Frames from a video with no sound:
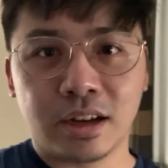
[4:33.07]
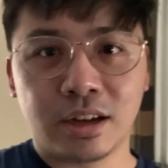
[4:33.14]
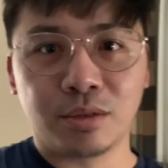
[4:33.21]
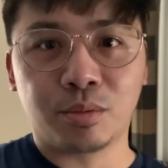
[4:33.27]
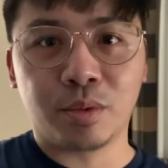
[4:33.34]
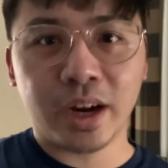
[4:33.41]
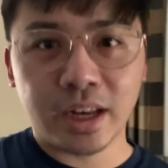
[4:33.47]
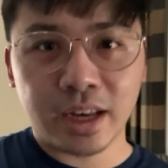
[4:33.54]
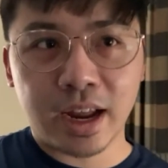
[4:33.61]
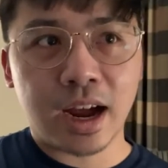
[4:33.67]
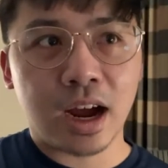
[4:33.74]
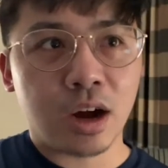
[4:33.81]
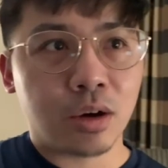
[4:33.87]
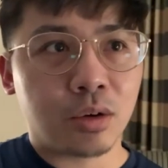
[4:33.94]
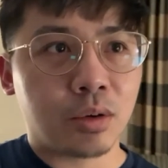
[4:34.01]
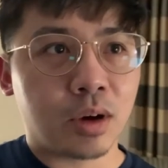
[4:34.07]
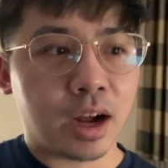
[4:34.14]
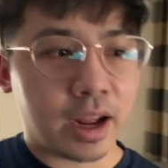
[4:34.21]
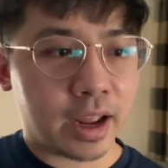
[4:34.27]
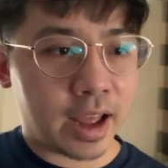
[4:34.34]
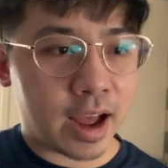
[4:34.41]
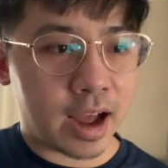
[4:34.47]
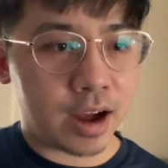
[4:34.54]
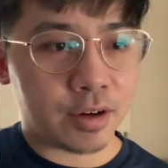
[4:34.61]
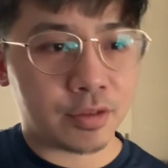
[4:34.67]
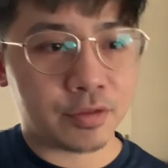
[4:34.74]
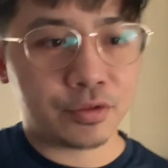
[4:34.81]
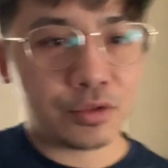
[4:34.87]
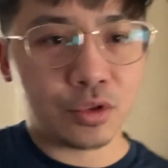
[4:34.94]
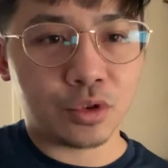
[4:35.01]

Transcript: Right now I have